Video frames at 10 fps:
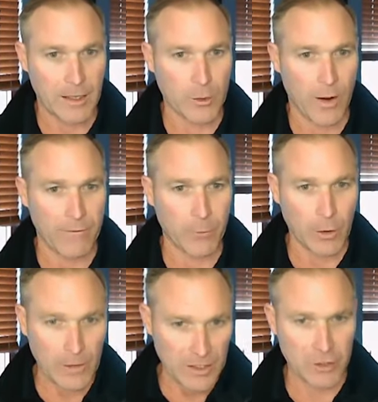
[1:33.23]
So uh,
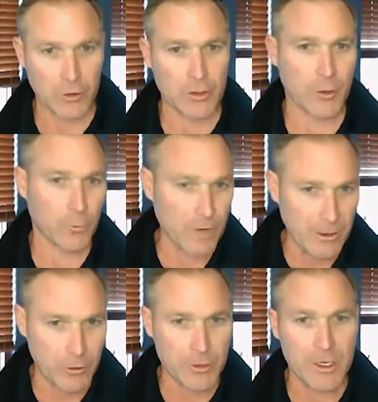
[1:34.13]
for the listeners or the
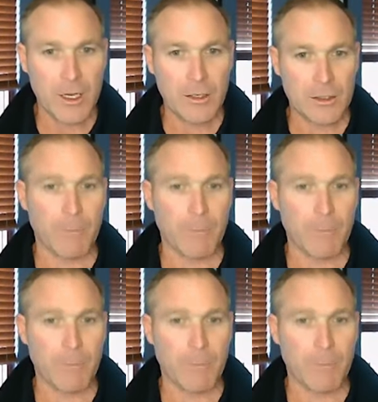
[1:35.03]
readers,